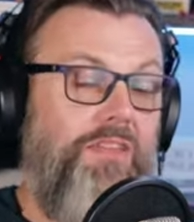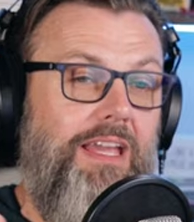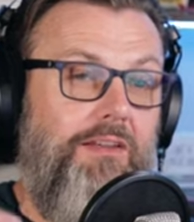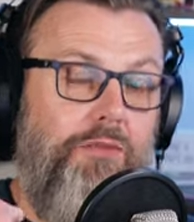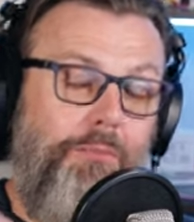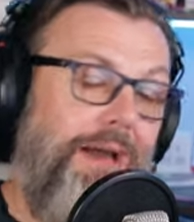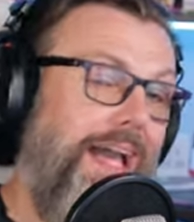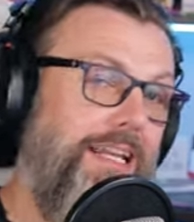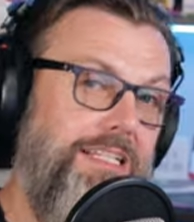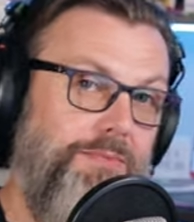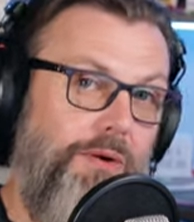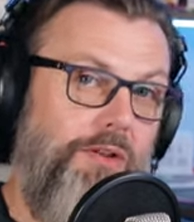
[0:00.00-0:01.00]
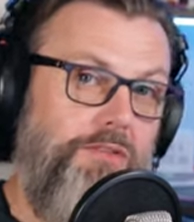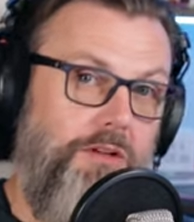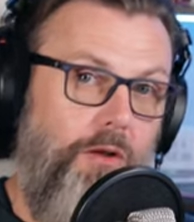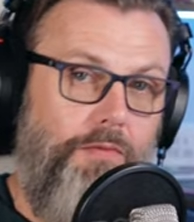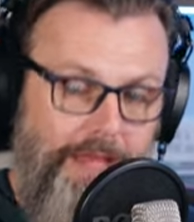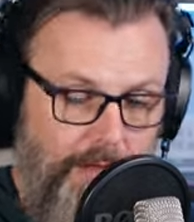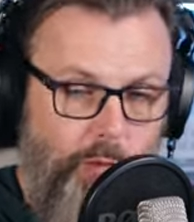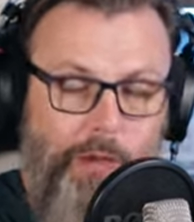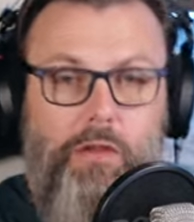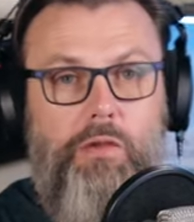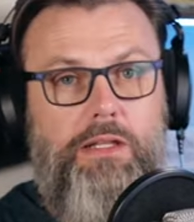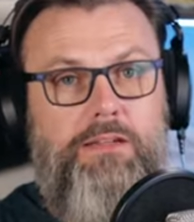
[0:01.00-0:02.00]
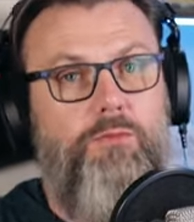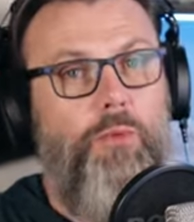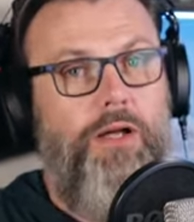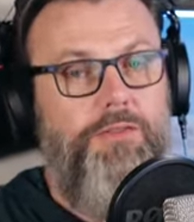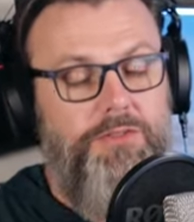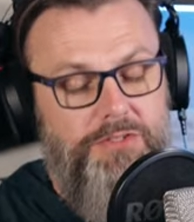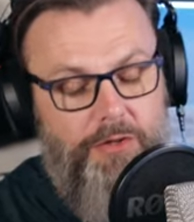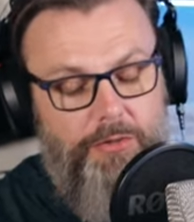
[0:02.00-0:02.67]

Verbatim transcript: If they have a bad experience at all, they will leave one.